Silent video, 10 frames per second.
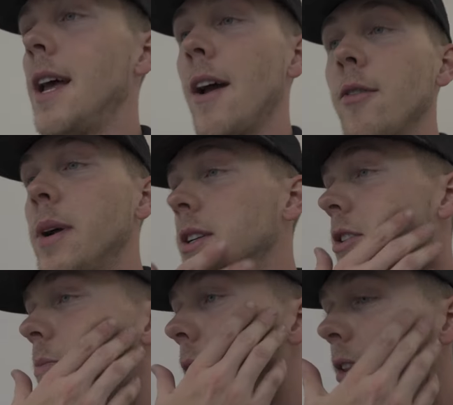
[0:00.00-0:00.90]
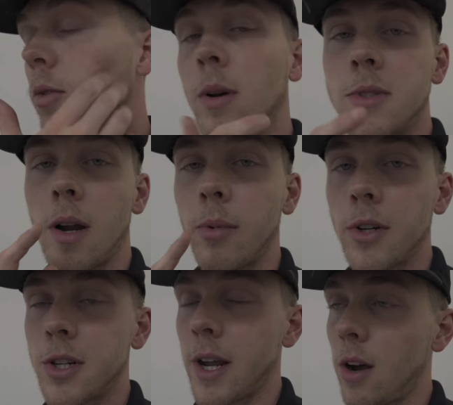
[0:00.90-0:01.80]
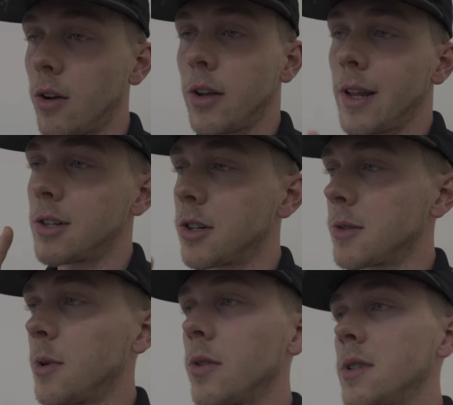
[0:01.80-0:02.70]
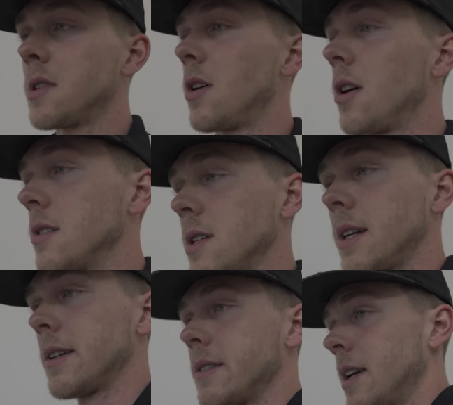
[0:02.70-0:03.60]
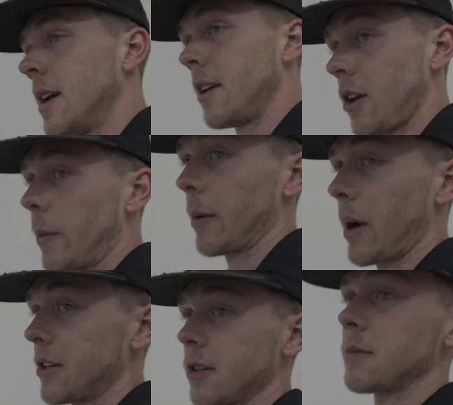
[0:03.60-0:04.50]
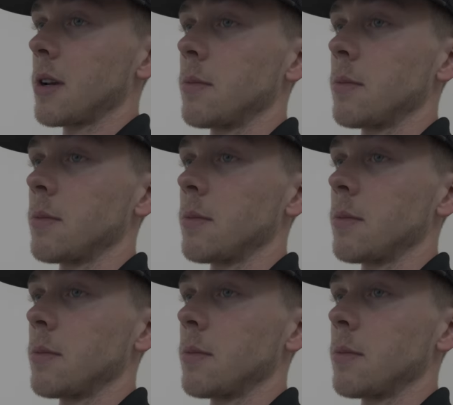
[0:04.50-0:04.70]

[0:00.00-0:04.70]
Everybody's just bringing the whips and I appreciate all y'all that trust me with these cars because y'all make my dreams